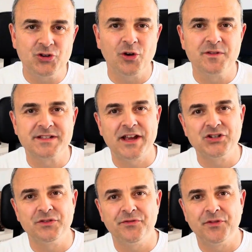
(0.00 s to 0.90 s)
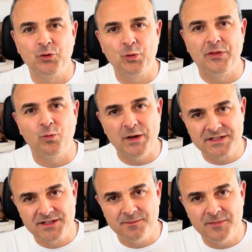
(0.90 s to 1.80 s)
conversation filled with
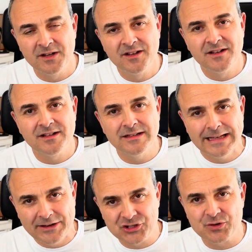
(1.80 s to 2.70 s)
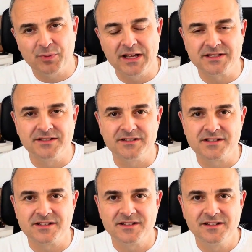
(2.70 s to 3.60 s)
wisdom, leadership
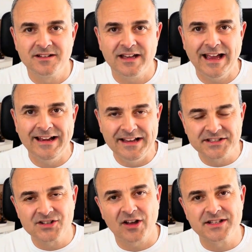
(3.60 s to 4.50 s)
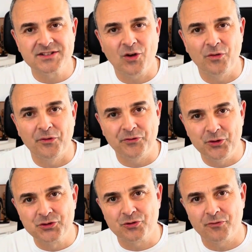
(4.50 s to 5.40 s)
lessons, and insights on the
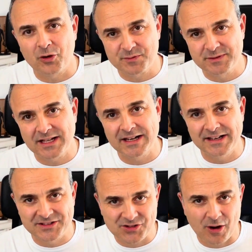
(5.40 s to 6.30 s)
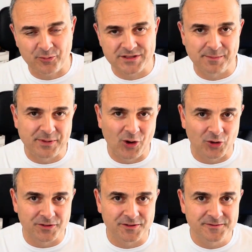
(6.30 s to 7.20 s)
future of hospitality in Cyprus and
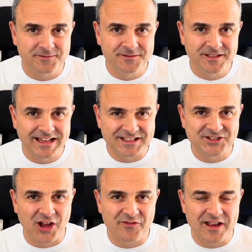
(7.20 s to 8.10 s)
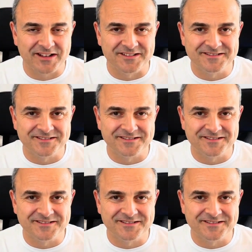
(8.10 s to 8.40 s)
beyond. Let's dive in.